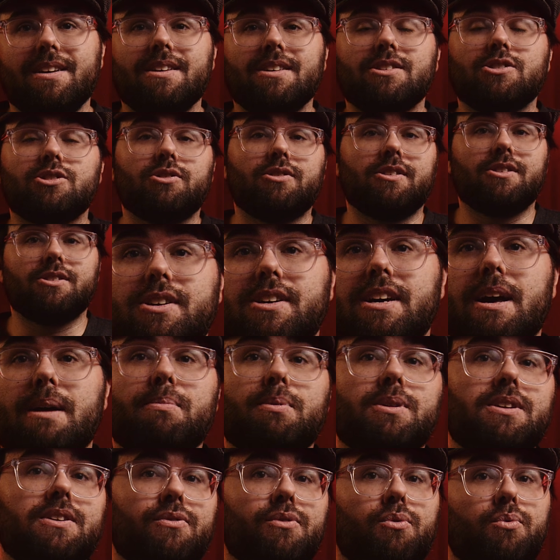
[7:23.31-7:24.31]
So there's a
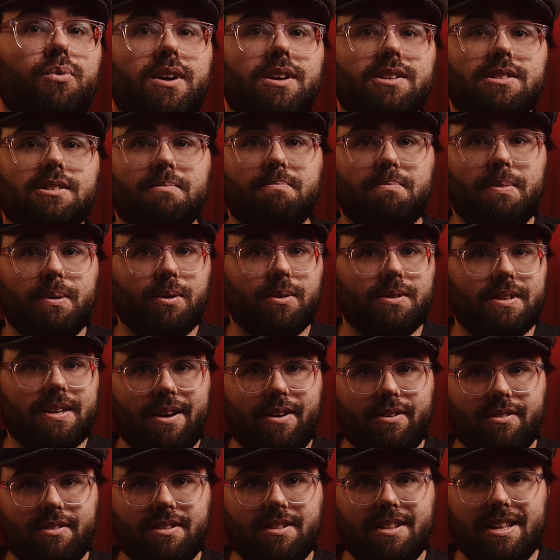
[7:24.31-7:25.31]
couple different ways to build
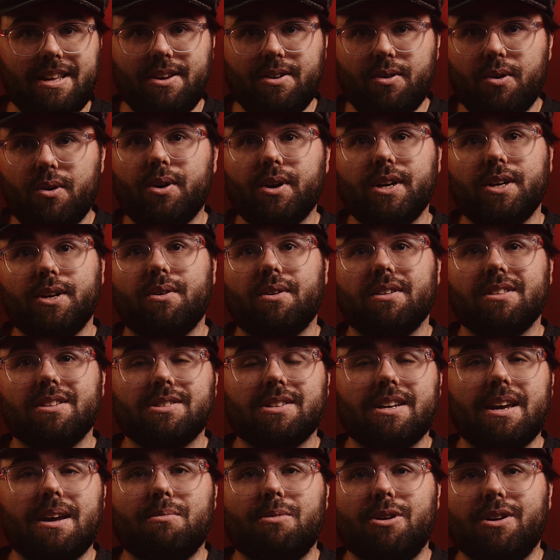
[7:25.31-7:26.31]
out the audio on this
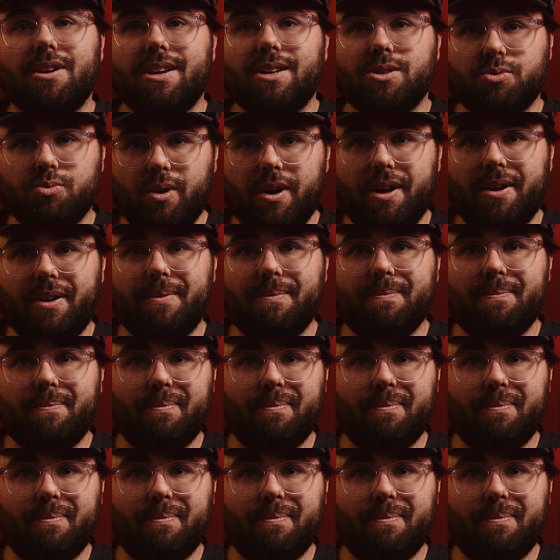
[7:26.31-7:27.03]
camera as well.